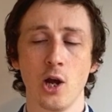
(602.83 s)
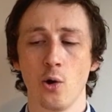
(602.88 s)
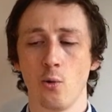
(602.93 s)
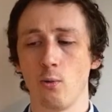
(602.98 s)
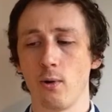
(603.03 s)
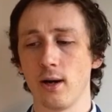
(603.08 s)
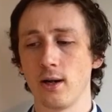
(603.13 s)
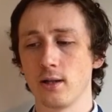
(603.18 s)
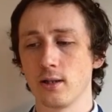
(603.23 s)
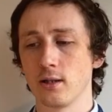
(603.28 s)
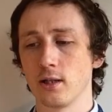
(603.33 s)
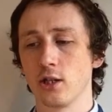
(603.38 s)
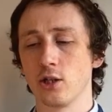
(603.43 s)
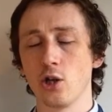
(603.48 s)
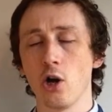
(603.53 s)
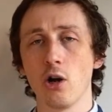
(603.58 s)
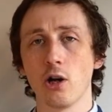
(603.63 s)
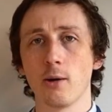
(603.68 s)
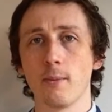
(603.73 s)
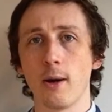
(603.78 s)
Whereas to
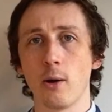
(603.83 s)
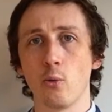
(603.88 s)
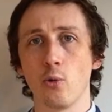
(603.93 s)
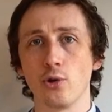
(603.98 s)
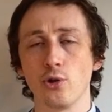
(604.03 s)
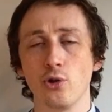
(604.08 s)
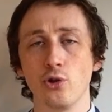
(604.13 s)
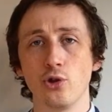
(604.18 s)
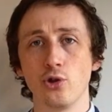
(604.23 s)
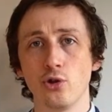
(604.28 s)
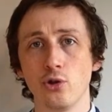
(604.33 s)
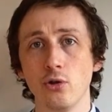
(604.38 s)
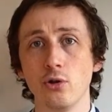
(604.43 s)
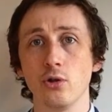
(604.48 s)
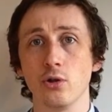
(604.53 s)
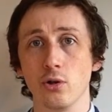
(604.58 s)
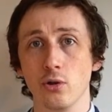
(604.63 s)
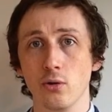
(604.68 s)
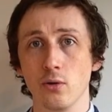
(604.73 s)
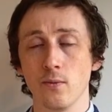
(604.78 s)
talk about what you
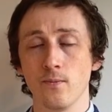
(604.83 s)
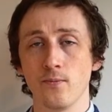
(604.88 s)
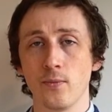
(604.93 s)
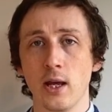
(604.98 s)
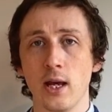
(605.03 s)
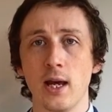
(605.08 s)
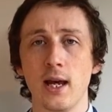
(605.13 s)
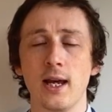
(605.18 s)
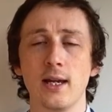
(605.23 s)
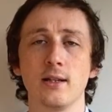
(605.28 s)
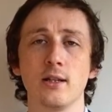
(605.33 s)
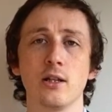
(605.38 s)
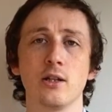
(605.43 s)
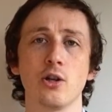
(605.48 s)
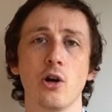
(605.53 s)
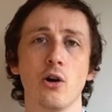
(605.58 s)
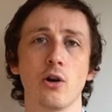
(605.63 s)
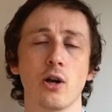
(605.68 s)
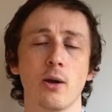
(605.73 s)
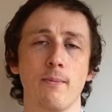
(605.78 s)
should do is to
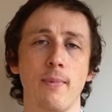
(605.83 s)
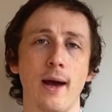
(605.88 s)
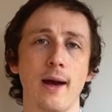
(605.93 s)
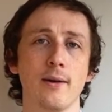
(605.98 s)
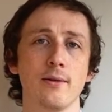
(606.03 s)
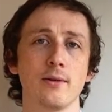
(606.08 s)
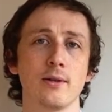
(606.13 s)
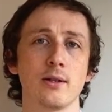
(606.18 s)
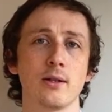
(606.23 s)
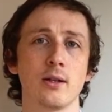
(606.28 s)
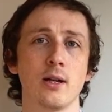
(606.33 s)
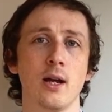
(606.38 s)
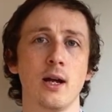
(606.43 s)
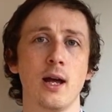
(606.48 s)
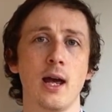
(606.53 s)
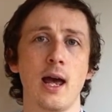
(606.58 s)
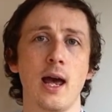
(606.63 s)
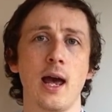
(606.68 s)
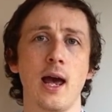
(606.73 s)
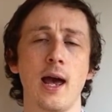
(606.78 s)
talk about
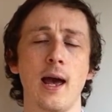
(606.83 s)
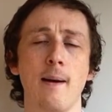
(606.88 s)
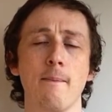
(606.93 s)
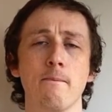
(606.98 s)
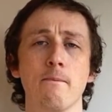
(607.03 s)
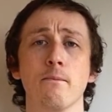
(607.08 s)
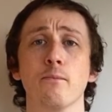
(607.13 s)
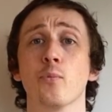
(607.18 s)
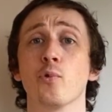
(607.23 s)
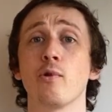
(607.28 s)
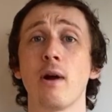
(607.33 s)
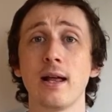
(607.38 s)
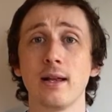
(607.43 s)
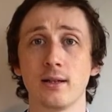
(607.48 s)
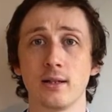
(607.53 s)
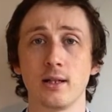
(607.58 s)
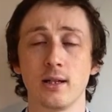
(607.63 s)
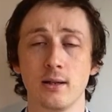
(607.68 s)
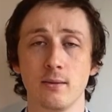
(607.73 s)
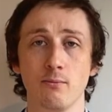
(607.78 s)

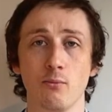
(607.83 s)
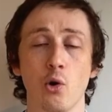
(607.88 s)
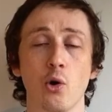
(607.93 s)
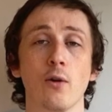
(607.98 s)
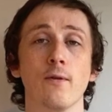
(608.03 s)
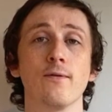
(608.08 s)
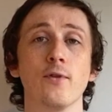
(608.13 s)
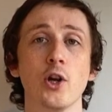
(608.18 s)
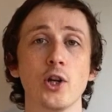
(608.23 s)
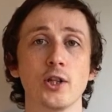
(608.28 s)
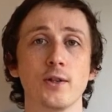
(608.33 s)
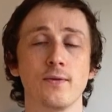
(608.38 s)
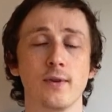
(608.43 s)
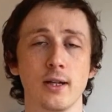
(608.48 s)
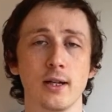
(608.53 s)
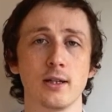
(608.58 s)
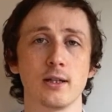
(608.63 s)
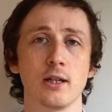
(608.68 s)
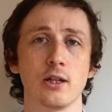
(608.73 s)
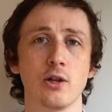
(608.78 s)
morality. Moral philosophy
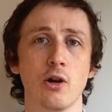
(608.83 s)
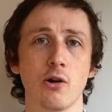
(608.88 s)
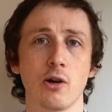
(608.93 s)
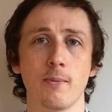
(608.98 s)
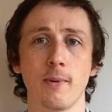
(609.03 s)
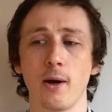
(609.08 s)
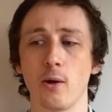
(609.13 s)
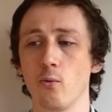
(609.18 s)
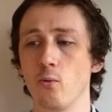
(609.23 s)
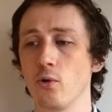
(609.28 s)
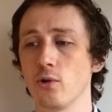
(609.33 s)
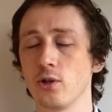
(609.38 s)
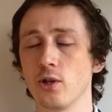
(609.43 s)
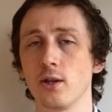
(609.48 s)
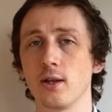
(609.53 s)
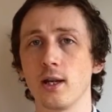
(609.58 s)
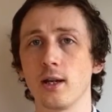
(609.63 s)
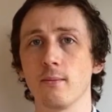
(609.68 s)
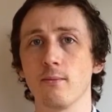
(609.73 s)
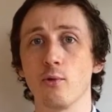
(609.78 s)
is to talk about what you
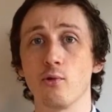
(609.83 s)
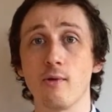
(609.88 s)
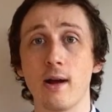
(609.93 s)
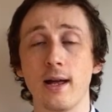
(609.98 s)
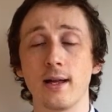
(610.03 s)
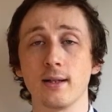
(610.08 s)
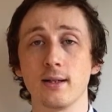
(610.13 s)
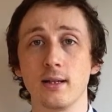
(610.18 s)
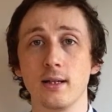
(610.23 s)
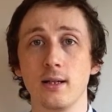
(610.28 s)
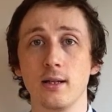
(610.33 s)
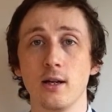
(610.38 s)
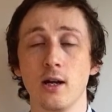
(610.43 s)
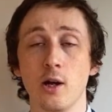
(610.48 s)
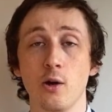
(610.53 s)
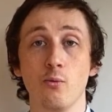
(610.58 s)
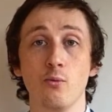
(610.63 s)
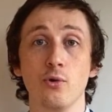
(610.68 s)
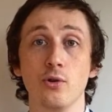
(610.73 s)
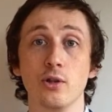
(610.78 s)
think morality
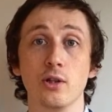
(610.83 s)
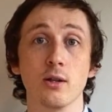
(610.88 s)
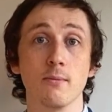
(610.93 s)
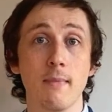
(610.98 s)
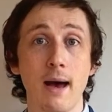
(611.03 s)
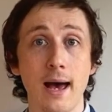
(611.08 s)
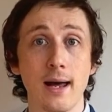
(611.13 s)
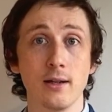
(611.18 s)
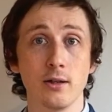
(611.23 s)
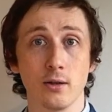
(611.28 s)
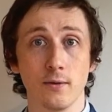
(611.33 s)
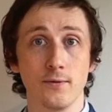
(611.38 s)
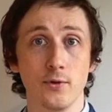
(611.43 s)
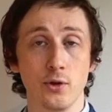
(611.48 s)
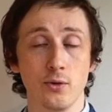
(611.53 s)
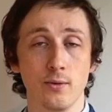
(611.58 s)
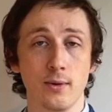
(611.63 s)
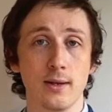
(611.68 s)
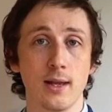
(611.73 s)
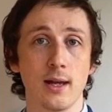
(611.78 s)
would demand of
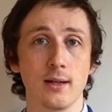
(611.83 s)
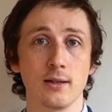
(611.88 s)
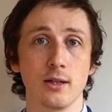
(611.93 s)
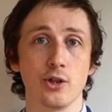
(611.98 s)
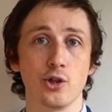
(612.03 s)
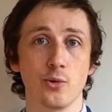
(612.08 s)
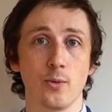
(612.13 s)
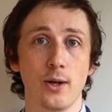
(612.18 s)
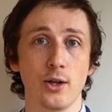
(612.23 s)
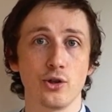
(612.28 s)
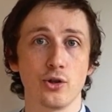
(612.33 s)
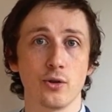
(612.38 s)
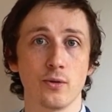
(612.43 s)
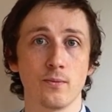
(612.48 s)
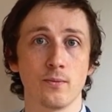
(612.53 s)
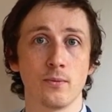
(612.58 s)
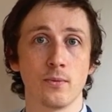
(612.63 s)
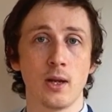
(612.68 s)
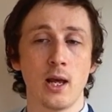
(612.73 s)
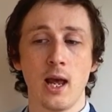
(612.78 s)
you in that situation.
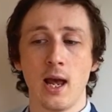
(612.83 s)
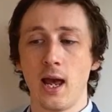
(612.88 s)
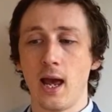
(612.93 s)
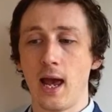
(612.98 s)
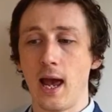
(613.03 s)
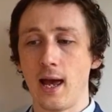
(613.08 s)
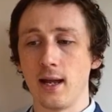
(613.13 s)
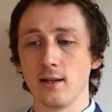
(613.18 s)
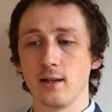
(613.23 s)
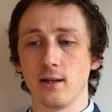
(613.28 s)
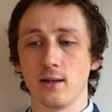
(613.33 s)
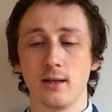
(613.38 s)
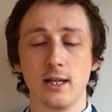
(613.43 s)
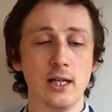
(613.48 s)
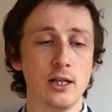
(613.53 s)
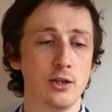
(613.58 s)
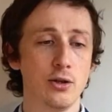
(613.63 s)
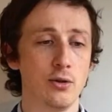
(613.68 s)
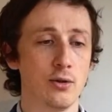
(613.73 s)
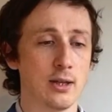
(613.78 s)
And
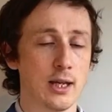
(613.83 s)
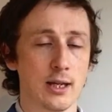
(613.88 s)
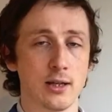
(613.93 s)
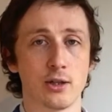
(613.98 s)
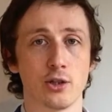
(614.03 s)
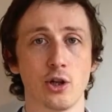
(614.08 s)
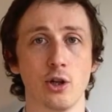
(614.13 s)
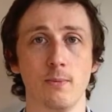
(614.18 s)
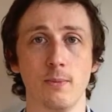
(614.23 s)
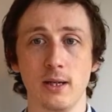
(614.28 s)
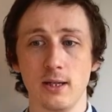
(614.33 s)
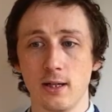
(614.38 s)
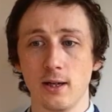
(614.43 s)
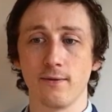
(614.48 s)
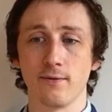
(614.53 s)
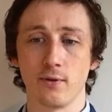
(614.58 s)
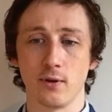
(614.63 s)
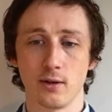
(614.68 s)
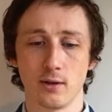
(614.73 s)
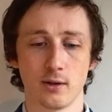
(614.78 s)
these 2 things could be
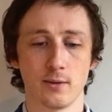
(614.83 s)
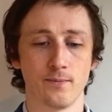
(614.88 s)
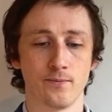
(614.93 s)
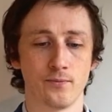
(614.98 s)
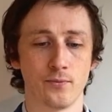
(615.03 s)
different.